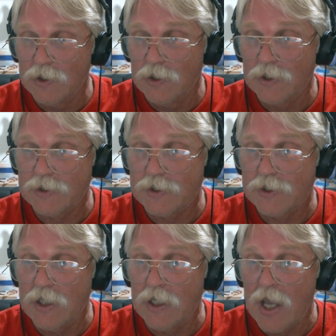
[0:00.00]
let's
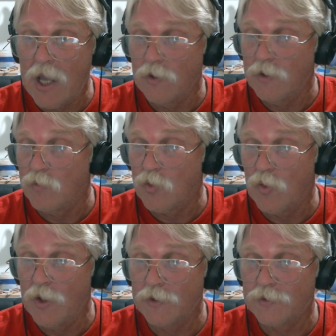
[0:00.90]
see. Alan
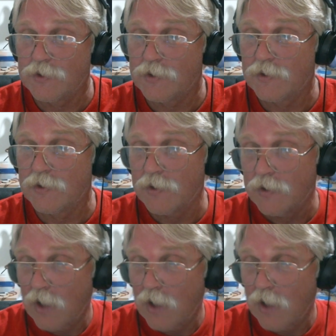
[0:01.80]
Prince.